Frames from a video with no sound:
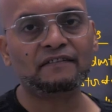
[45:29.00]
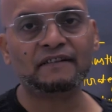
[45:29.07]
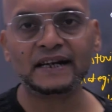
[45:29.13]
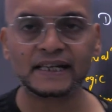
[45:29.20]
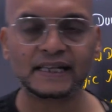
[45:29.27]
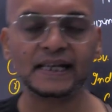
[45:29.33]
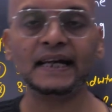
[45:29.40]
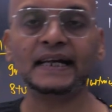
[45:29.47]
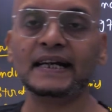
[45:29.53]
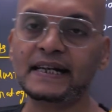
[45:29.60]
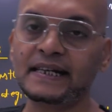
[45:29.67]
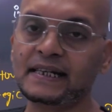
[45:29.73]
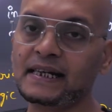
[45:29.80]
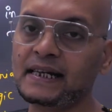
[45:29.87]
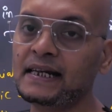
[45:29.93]
70 and
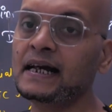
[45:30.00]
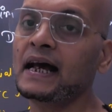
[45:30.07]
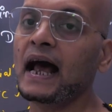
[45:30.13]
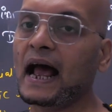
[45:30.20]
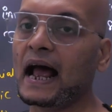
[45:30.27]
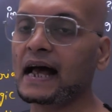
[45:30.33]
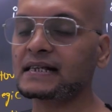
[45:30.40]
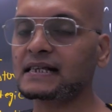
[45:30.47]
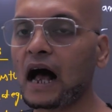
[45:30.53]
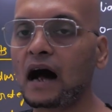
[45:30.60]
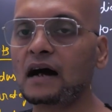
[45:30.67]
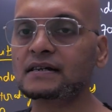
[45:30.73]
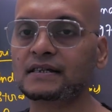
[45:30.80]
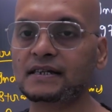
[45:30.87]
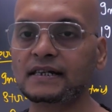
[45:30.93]
80, as
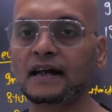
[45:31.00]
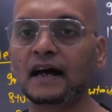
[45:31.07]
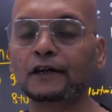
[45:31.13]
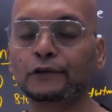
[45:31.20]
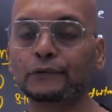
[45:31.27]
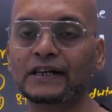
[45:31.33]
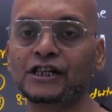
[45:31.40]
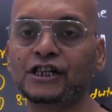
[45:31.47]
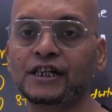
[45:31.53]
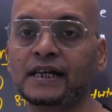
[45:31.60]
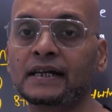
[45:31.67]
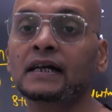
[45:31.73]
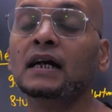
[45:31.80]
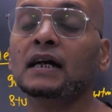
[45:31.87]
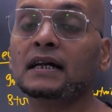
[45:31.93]
asked in our
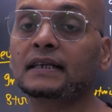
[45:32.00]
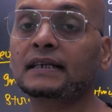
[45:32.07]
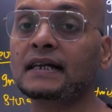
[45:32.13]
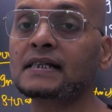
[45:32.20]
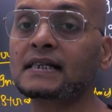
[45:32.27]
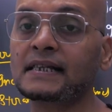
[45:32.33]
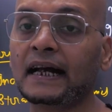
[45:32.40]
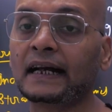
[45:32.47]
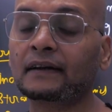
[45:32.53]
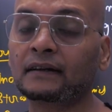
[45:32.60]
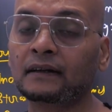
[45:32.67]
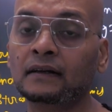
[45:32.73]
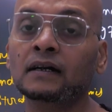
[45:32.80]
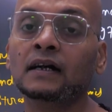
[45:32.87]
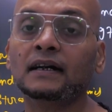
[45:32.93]
question, this
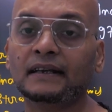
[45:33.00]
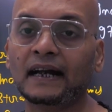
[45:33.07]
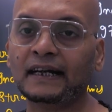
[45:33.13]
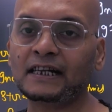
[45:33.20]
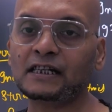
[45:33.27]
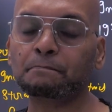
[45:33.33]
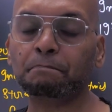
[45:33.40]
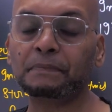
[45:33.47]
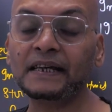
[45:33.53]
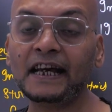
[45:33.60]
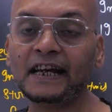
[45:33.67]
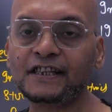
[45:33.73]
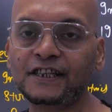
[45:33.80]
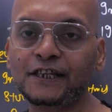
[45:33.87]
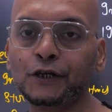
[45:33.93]
sector, that is
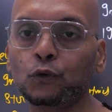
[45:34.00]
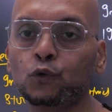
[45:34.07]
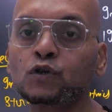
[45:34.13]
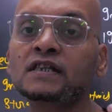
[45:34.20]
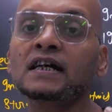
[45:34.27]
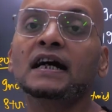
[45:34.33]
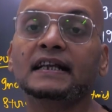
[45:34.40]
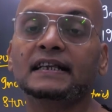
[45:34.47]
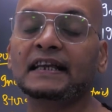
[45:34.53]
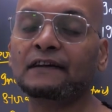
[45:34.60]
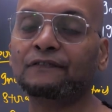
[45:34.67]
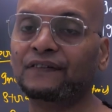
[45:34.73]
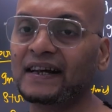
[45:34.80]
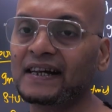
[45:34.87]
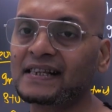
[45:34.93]
PSUs,
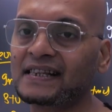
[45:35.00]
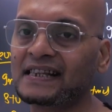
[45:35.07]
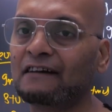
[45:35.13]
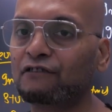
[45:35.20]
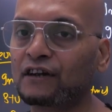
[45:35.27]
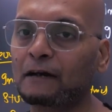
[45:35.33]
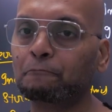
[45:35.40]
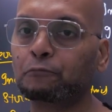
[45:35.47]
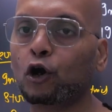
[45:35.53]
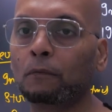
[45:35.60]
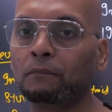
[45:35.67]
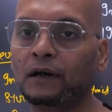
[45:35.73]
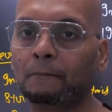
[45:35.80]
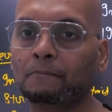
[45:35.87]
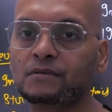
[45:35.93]
they faced several
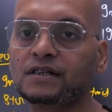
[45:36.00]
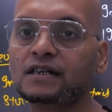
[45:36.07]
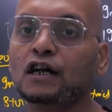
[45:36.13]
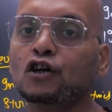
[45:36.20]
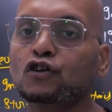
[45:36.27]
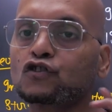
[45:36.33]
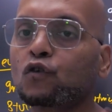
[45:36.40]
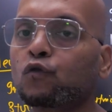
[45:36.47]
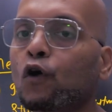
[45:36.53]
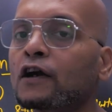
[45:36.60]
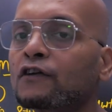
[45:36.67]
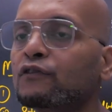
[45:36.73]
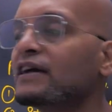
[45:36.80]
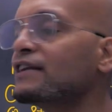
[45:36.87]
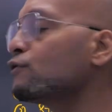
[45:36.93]
problems. So,
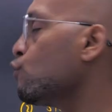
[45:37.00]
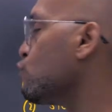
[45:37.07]
what were